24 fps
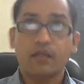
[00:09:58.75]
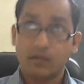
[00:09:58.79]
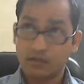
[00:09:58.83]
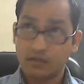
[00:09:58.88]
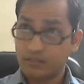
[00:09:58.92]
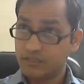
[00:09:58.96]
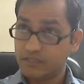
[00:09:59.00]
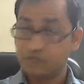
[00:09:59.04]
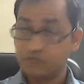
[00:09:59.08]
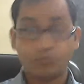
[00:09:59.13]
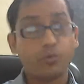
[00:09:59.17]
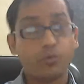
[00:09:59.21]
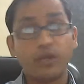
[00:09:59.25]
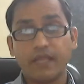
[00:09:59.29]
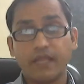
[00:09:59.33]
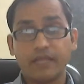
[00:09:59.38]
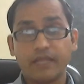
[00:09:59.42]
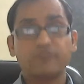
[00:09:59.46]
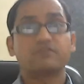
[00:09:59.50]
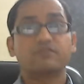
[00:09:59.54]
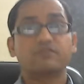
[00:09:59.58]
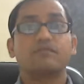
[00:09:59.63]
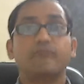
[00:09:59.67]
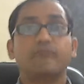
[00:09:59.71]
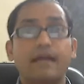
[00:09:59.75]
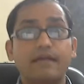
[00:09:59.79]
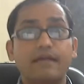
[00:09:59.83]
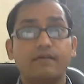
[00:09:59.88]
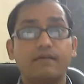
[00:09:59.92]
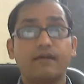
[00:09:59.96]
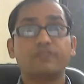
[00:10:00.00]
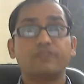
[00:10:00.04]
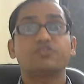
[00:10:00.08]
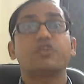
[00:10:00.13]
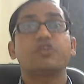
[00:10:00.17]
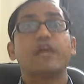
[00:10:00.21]
is bringing some kind of
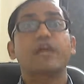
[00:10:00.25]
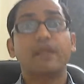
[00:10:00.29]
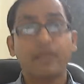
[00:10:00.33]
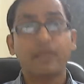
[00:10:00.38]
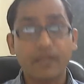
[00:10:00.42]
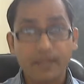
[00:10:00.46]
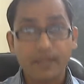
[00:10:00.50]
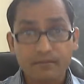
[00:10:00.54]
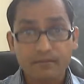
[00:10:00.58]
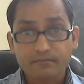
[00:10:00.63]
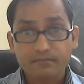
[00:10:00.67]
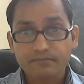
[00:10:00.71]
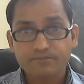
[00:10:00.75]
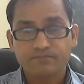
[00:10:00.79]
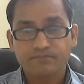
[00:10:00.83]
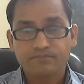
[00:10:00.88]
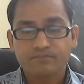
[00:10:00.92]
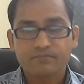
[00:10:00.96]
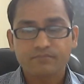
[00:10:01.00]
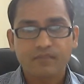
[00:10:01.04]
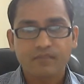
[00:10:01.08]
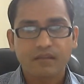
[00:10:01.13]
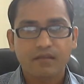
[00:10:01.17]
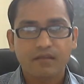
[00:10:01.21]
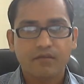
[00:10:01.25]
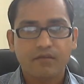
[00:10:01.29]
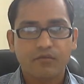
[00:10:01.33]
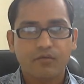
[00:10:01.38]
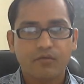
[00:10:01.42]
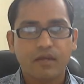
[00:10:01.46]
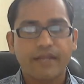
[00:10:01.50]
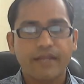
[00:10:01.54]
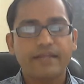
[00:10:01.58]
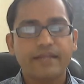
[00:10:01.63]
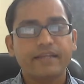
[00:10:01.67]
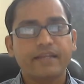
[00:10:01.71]
achhe din,
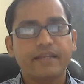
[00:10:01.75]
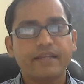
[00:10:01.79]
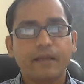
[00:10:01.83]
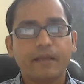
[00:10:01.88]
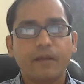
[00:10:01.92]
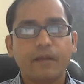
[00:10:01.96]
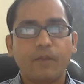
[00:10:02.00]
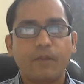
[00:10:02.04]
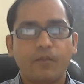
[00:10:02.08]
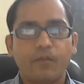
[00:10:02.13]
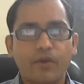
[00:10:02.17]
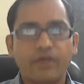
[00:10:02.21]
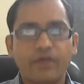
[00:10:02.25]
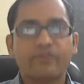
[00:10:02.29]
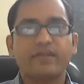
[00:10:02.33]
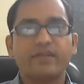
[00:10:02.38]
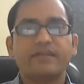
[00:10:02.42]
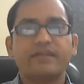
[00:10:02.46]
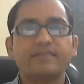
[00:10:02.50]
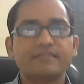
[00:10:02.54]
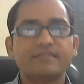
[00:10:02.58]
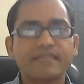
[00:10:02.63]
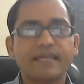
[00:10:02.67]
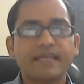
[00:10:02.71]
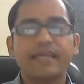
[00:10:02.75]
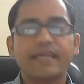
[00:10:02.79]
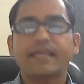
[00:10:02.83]
right? But as I said,